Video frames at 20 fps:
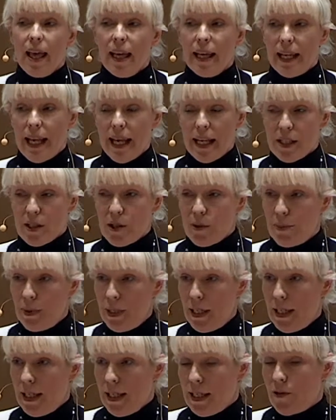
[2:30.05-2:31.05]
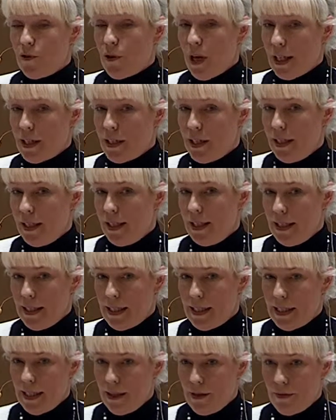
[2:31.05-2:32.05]
it has to be an attraction in
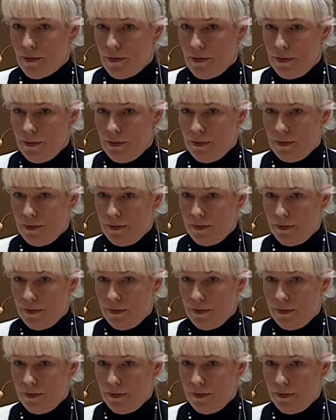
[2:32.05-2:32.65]
itself.